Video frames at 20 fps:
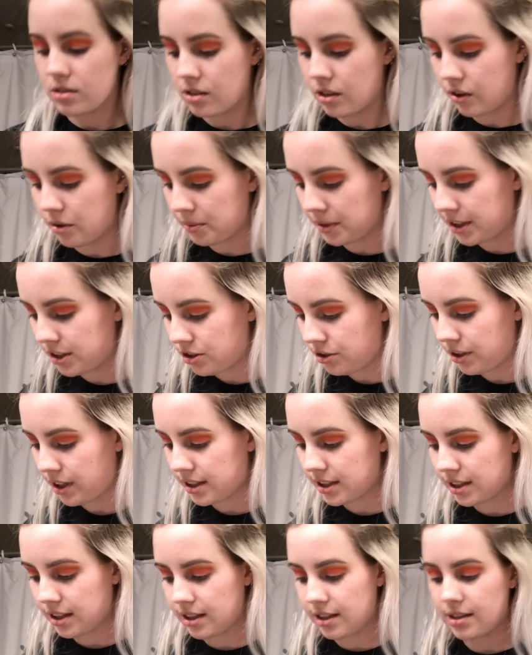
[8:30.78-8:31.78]
So I'm going to do
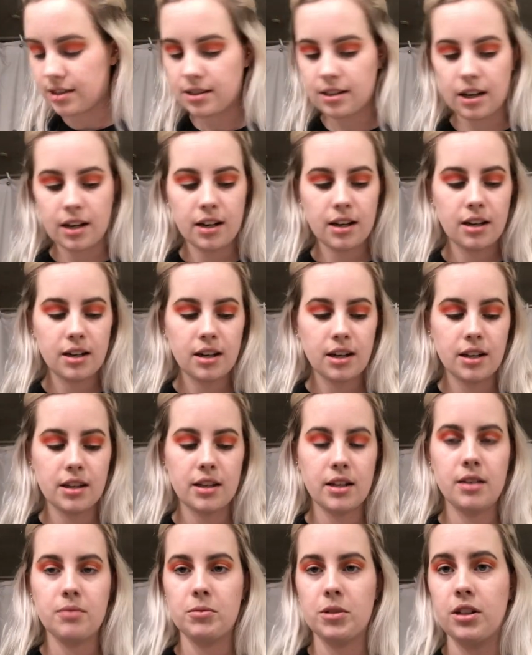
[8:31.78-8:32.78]
that to this side and
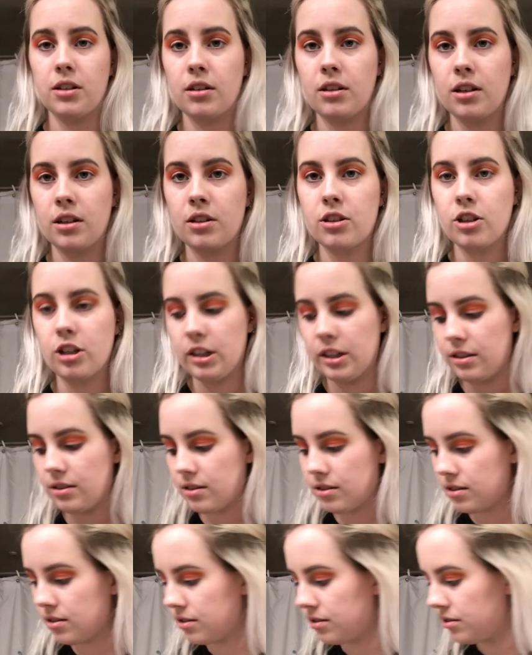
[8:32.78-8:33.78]
then I'm going to cut the
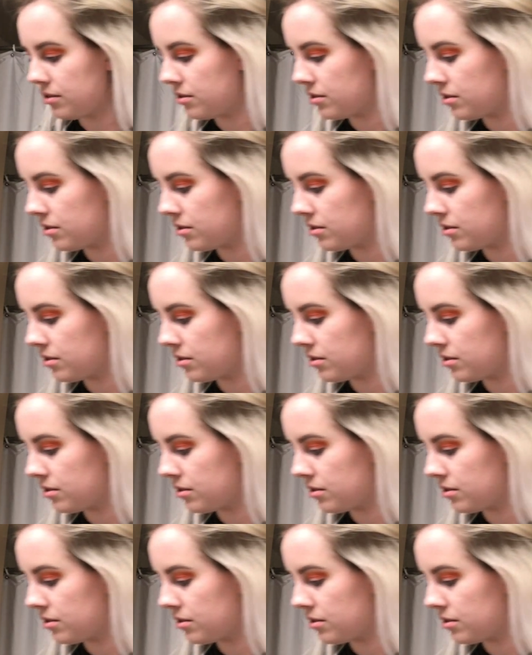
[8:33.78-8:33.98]
crease.